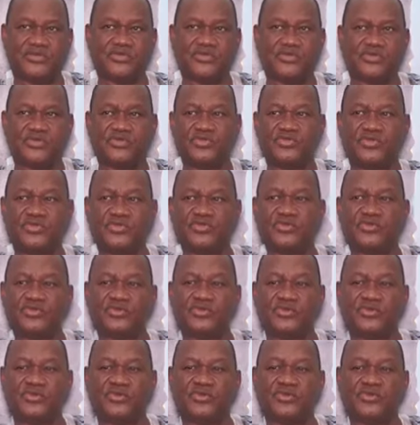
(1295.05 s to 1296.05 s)
to do
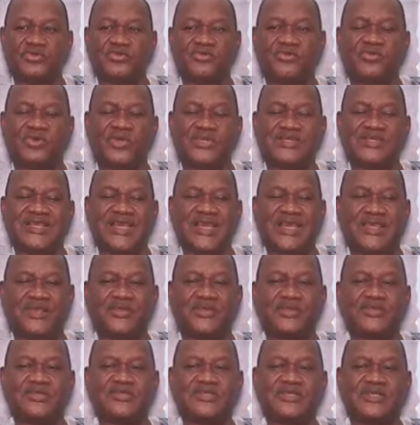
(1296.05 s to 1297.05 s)
what I
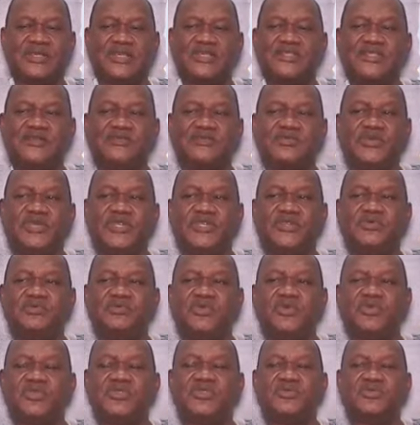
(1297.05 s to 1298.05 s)
consider to be the
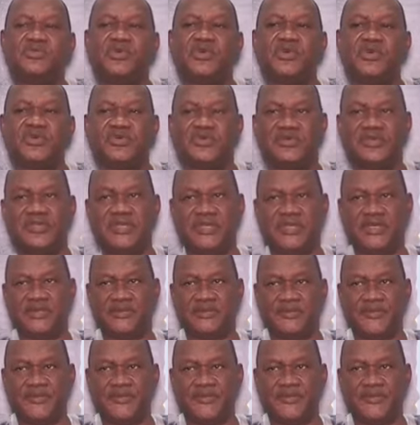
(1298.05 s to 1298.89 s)
most important thing.